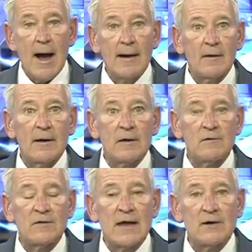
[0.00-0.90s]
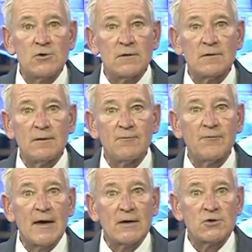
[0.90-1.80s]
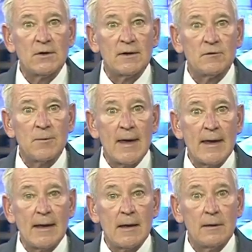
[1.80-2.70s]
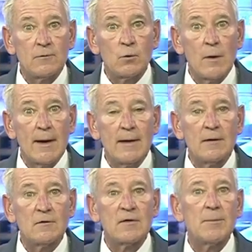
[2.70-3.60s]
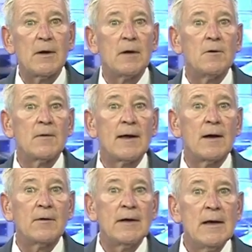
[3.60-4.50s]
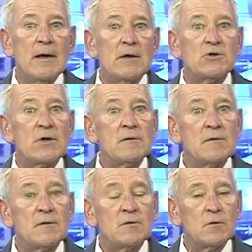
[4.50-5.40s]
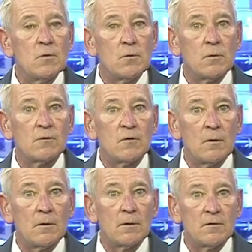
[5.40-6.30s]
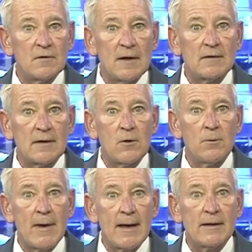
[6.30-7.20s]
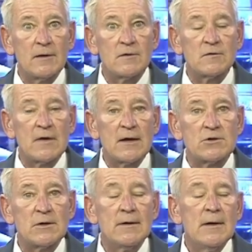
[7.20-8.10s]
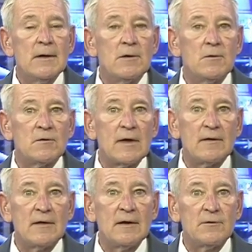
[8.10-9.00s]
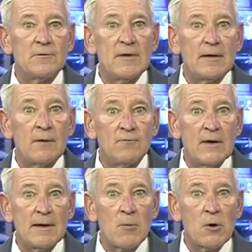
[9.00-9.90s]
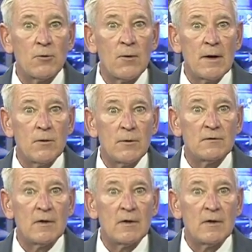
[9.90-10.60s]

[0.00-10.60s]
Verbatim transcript: highly contagious infection is making its way into Tippecanoe County just as schools are set to go back into session. News 18's uh, Vinny Martirana was